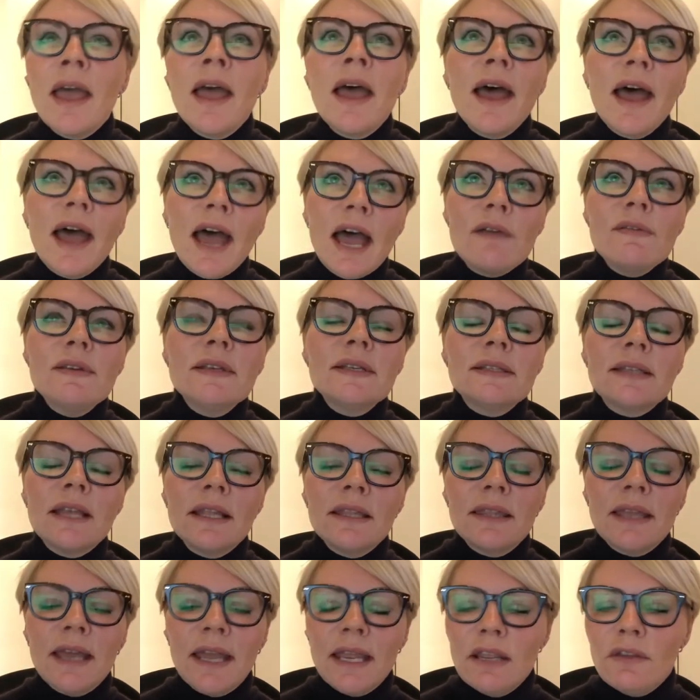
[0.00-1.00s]
Having
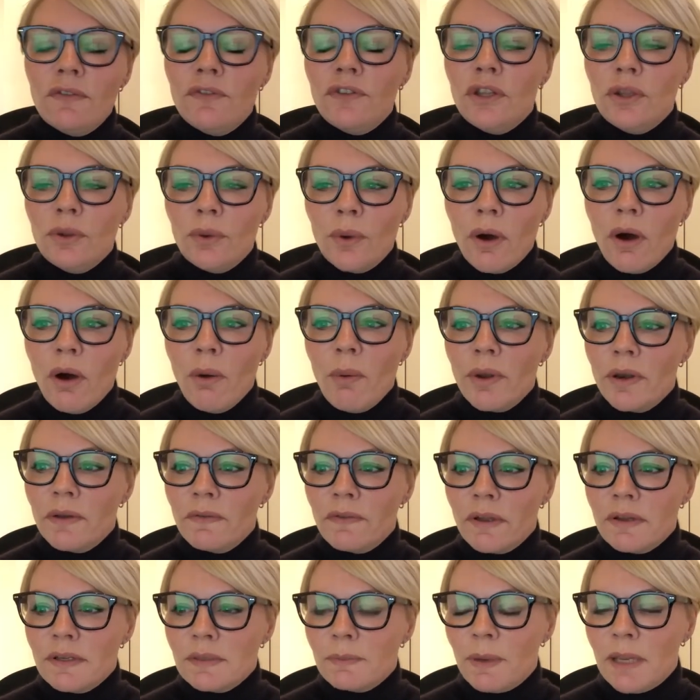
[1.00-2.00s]
said that, if you are one of
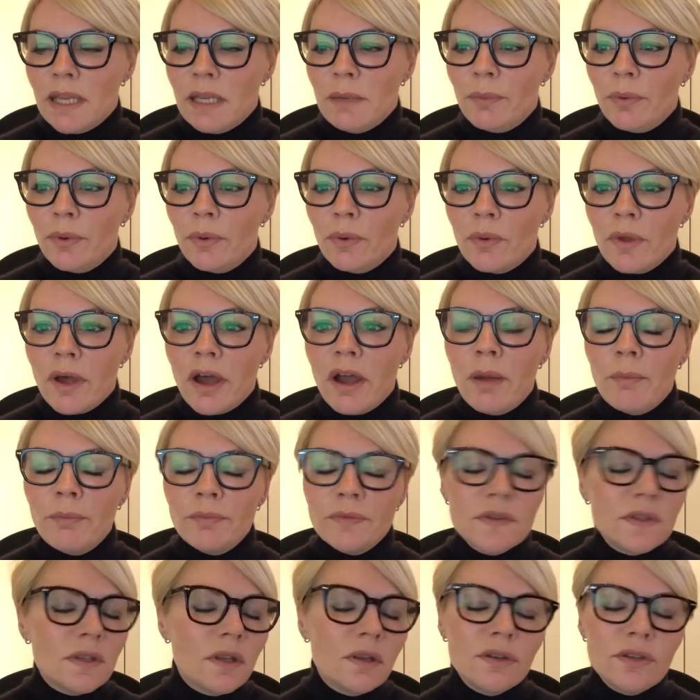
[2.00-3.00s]
those people,
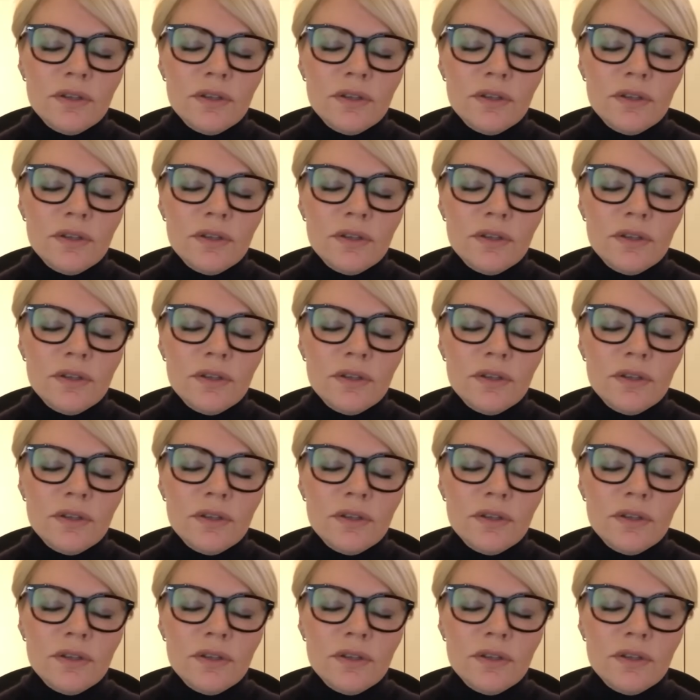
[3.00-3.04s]
um,